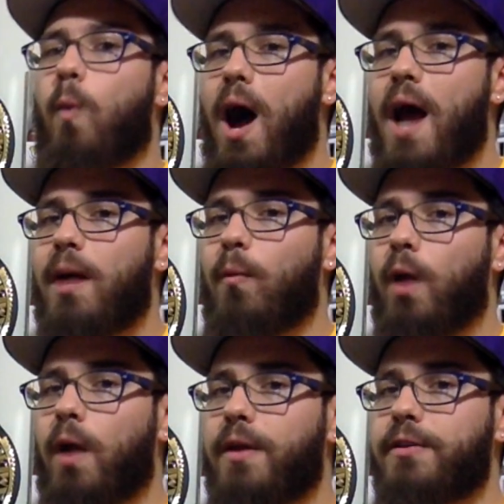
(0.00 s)
why I'm
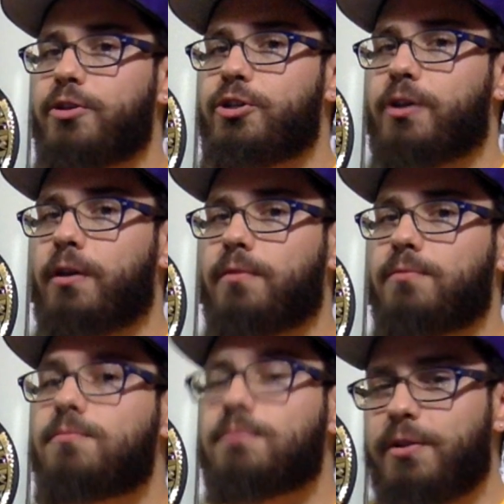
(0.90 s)
wearing this shirt.
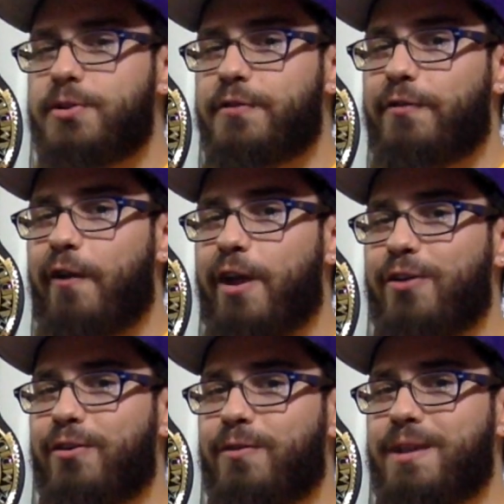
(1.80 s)
There's a very
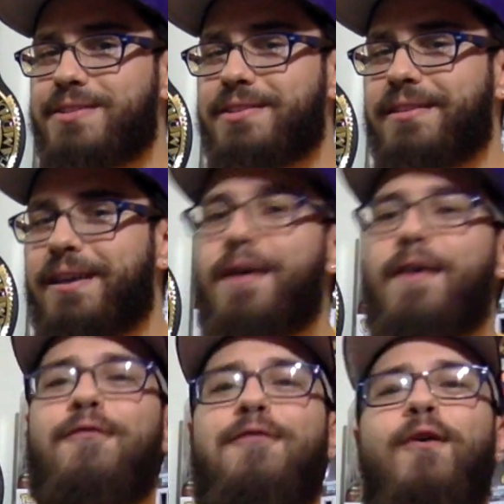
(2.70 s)
good reason.
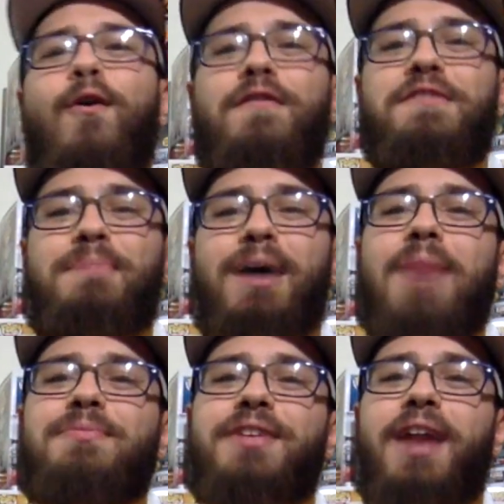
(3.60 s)
Four of the
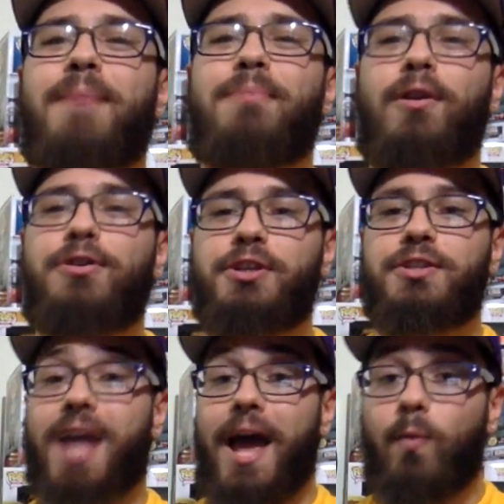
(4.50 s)
pops that I
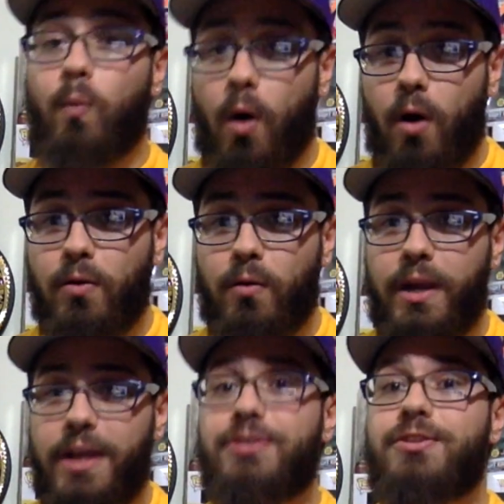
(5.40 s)
purchased at
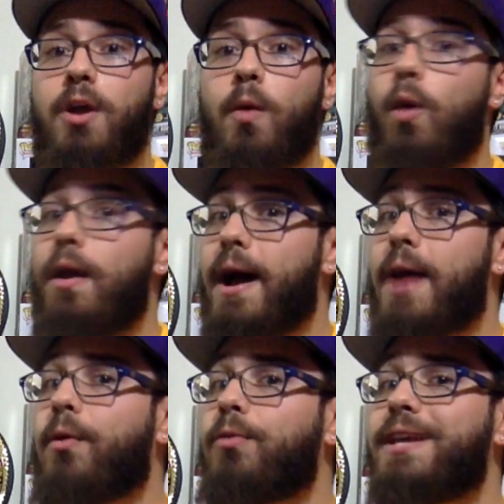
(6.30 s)
Walgreens were
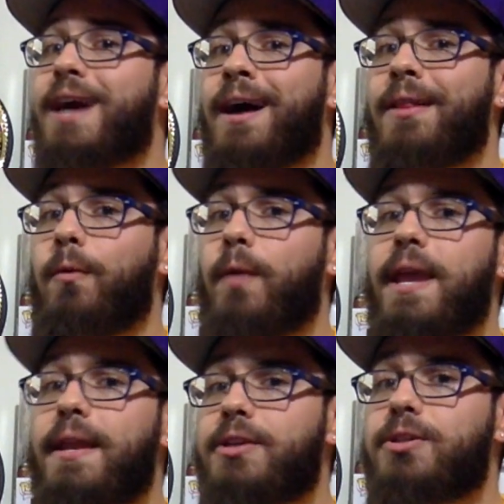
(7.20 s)
not only
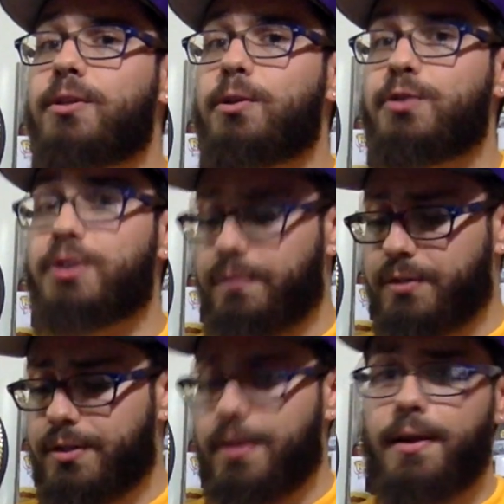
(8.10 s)
Halloween exclusives,